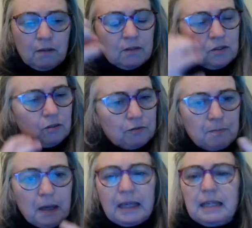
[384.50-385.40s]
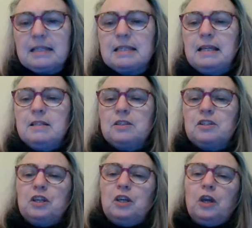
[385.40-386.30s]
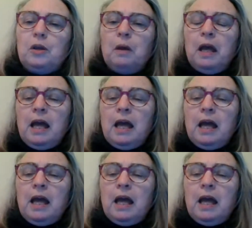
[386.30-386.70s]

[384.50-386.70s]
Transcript: sort of making sense to you.